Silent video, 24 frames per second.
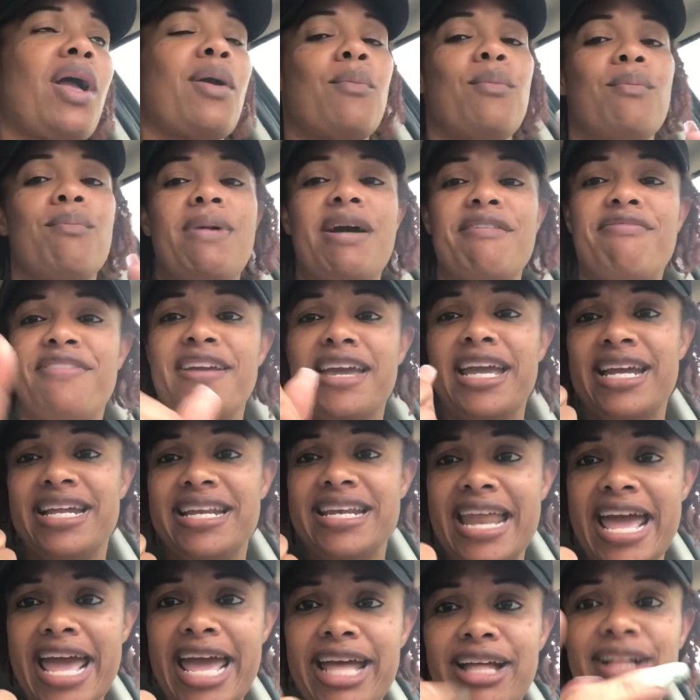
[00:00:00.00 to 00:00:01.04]
my
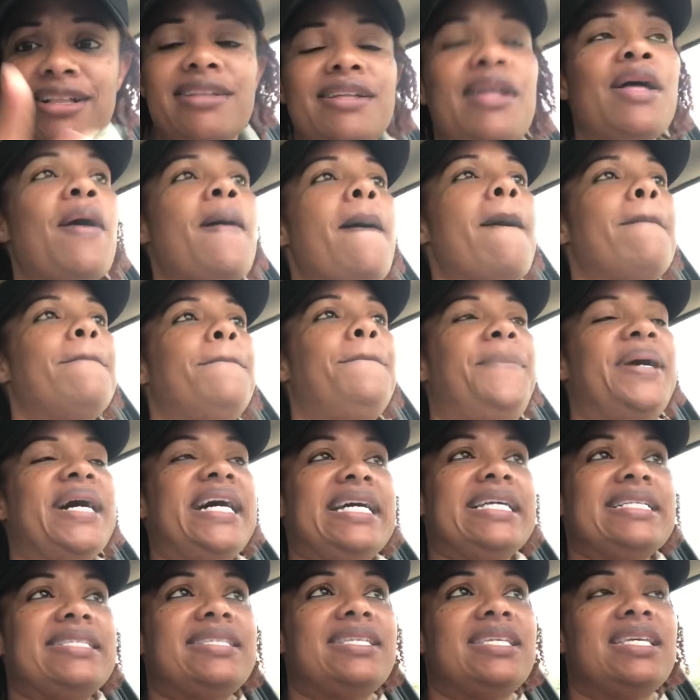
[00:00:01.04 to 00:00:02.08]
fingernail.
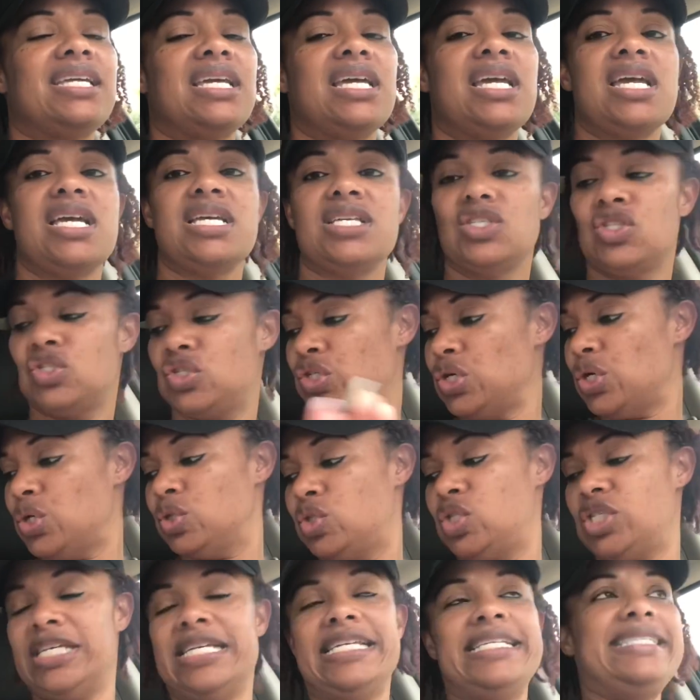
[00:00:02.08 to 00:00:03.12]
But so
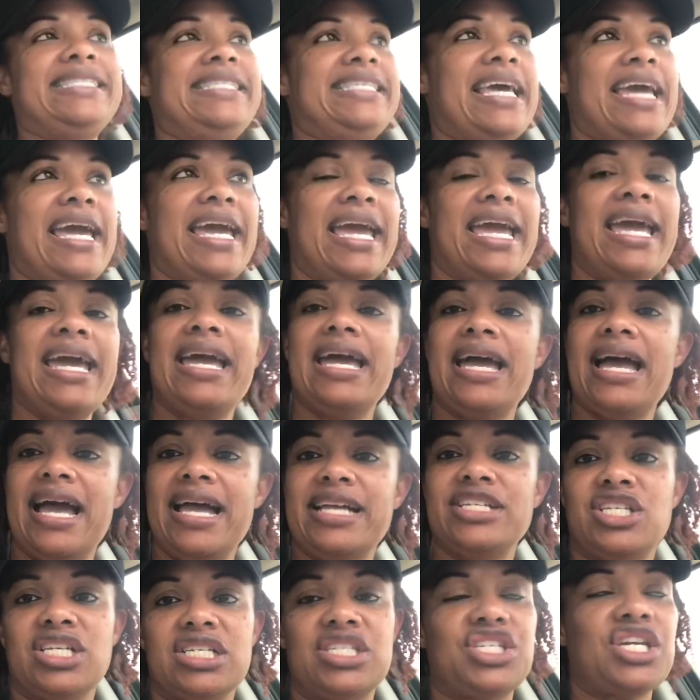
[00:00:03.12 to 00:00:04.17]
today
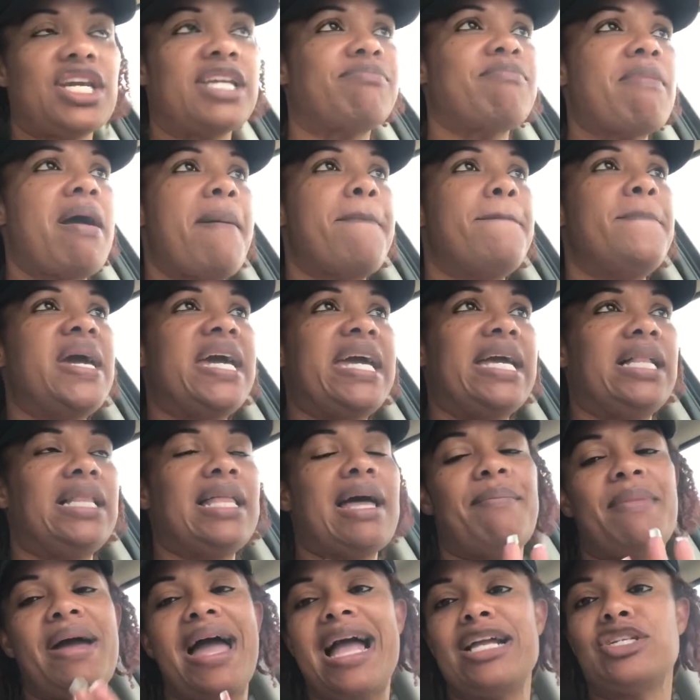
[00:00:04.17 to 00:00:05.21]
I just checked my mail.
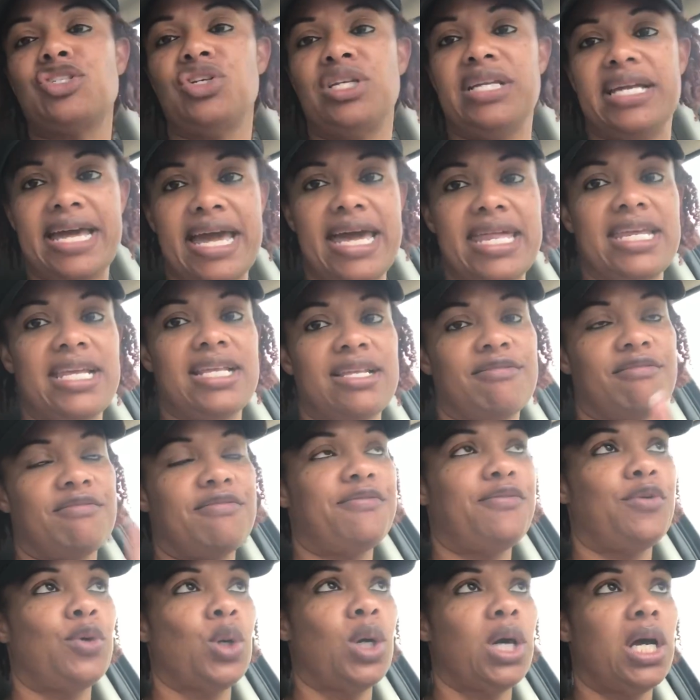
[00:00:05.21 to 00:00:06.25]
I'm actually heading
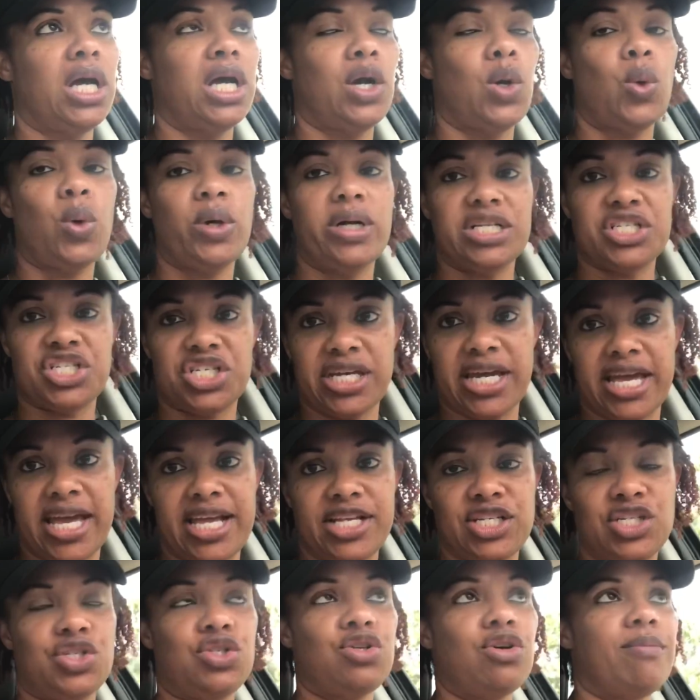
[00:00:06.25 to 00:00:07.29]
for an oil
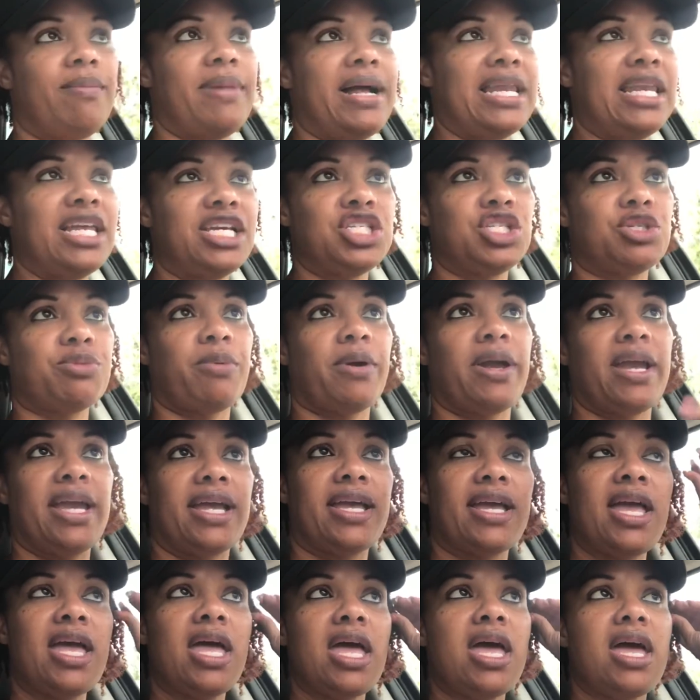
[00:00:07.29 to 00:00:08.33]
change during my lunch break.
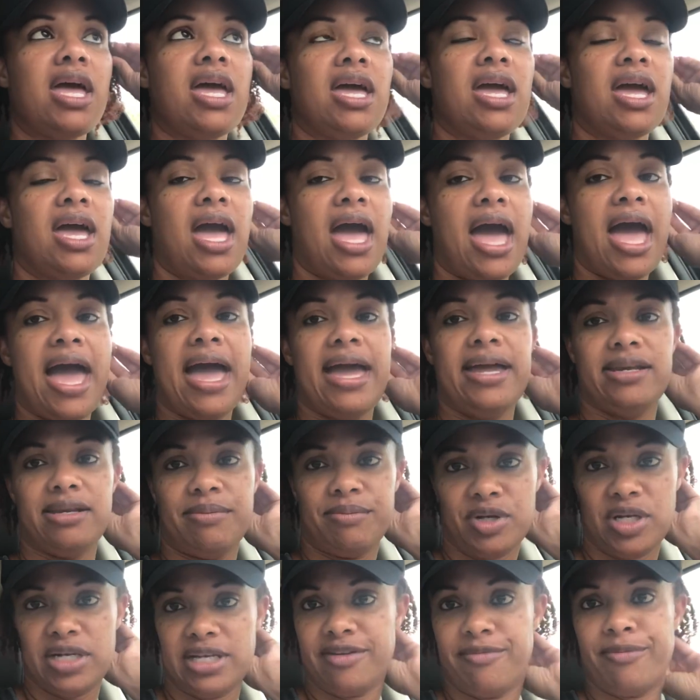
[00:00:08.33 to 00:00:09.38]
And I'm
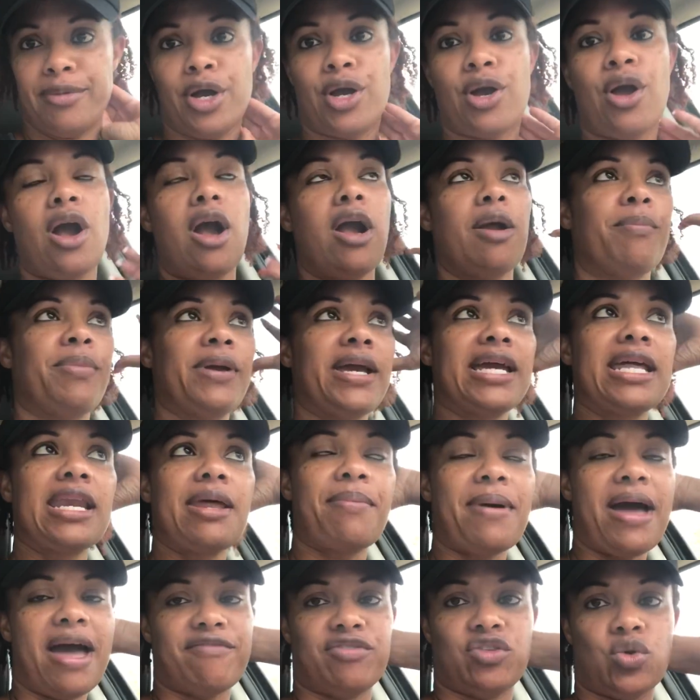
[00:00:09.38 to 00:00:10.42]
gonna leave my car and pick it
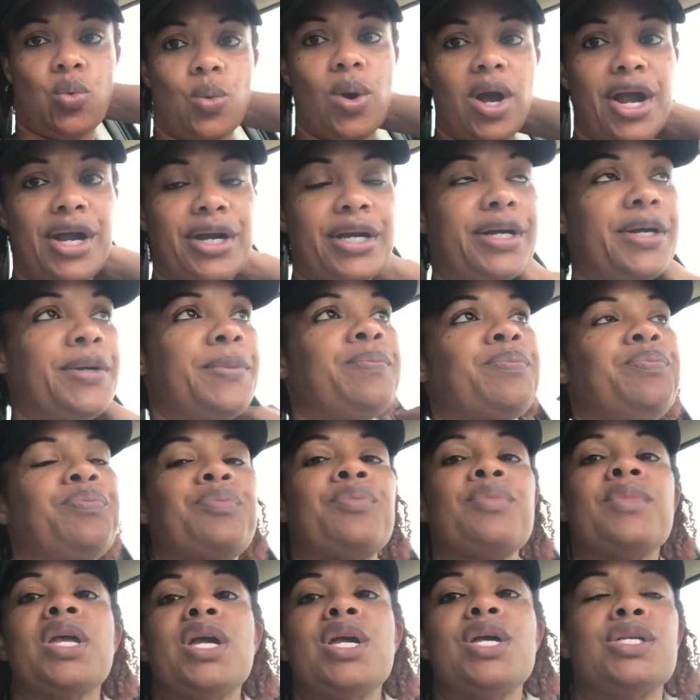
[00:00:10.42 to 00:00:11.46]
up after work.
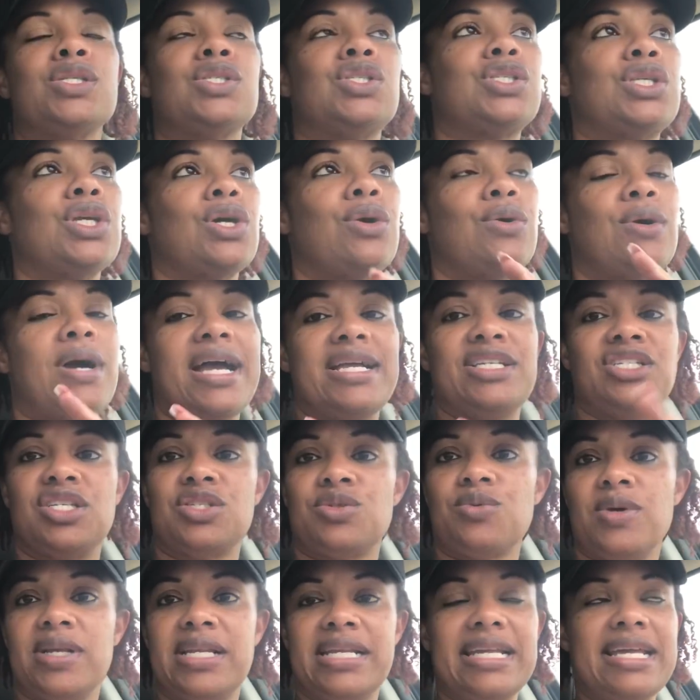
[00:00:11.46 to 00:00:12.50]
So I
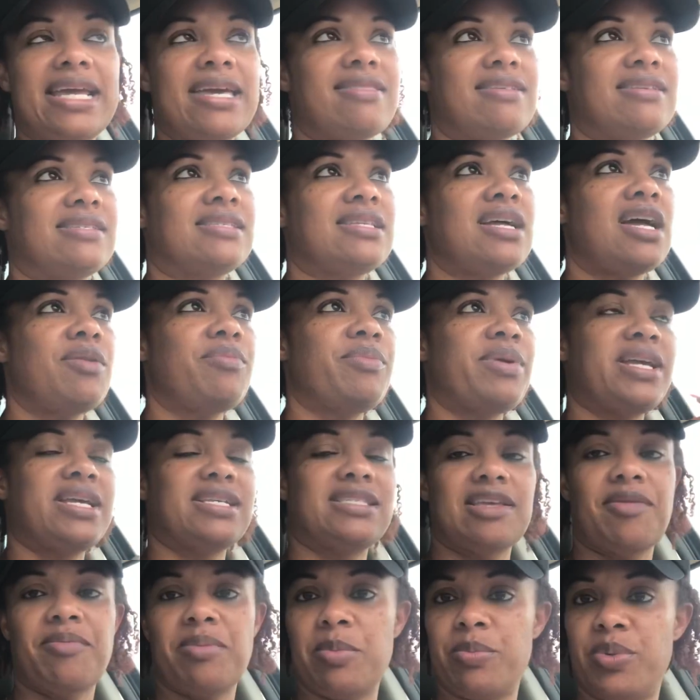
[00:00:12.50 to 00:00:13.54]
just wanted to get this done
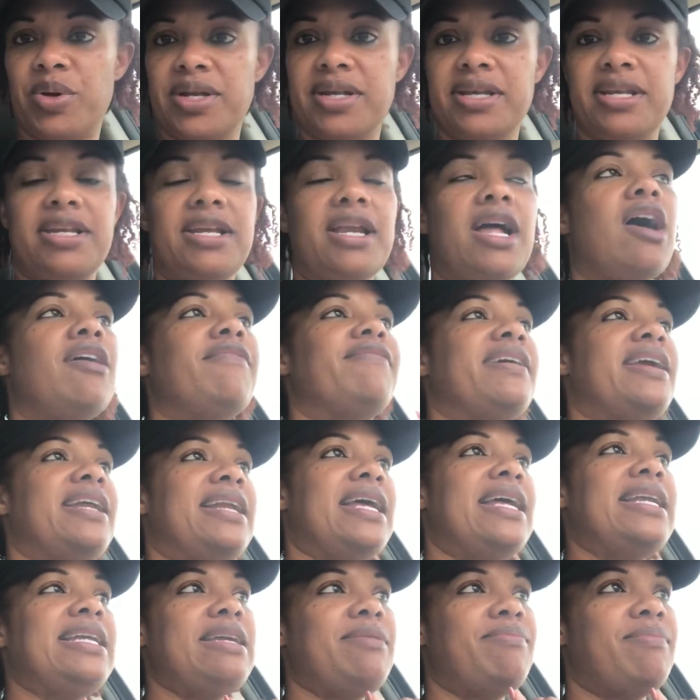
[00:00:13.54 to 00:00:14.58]
because I've been putting it off and
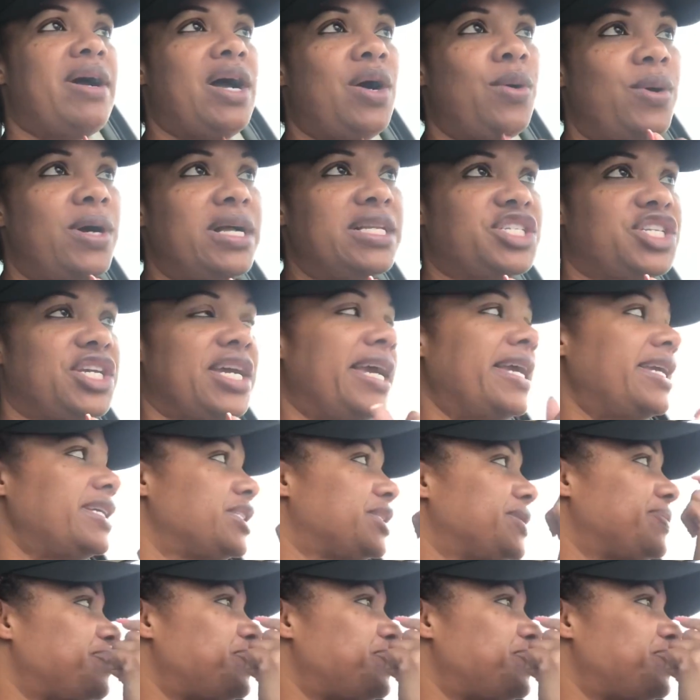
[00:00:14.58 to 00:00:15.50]
I need my oil change.